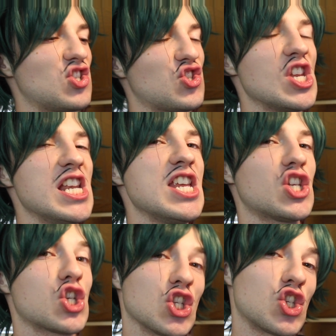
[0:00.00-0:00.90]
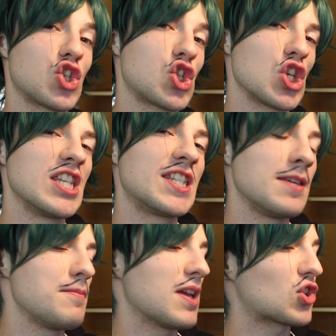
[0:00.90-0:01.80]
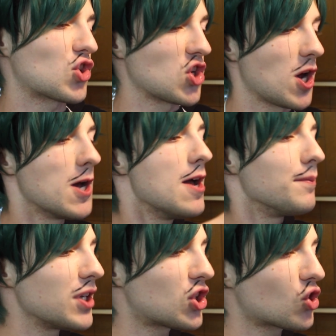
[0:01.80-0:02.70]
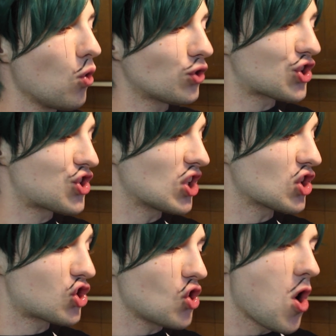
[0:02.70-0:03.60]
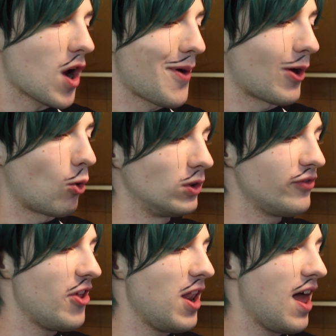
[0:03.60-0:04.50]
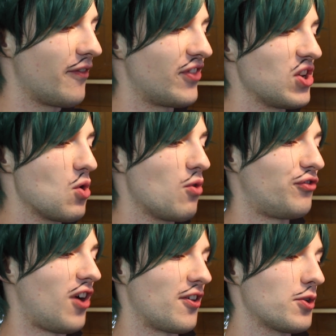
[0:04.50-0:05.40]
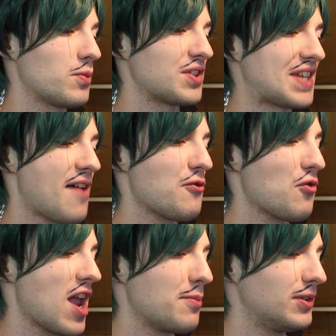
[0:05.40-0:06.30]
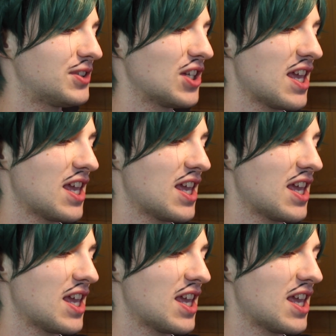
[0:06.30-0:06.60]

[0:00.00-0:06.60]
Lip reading: this delicious cheesy mixture, be sure to sing a song about all of the love that your father was never able to